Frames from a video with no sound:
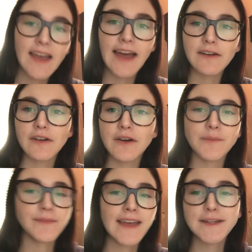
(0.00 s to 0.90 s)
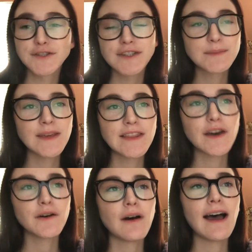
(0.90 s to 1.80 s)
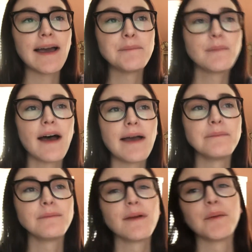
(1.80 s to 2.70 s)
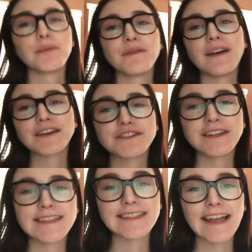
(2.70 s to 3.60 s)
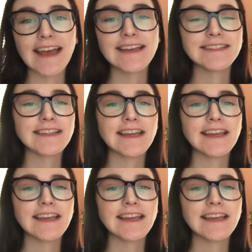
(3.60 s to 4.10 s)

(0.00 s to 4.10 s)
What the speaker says: I don't know. That's just me, though. I'm a perfectionist, I guess,